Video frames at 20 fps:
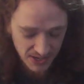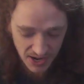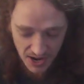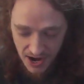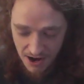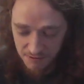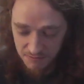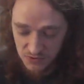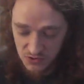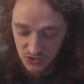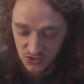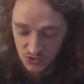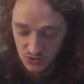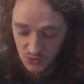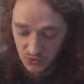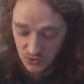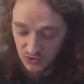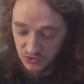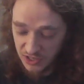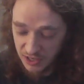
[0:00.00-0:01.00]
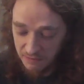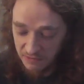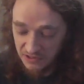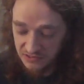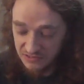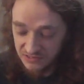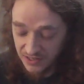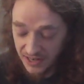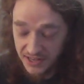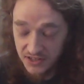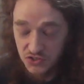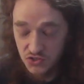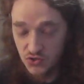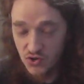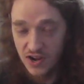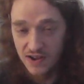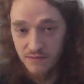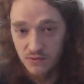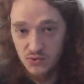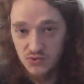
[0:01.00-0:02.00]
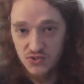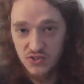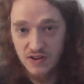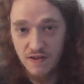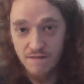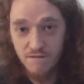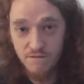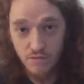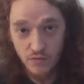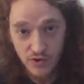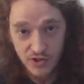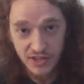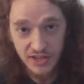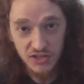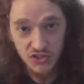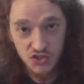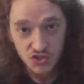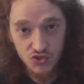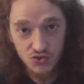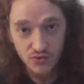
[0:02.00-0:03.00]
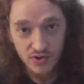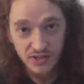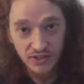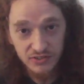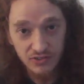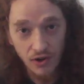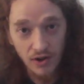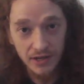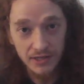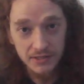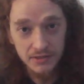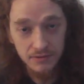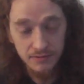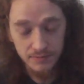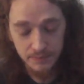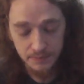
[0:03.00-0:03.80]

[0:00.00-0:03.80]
I'm still claiming light travels in a freaking straight line.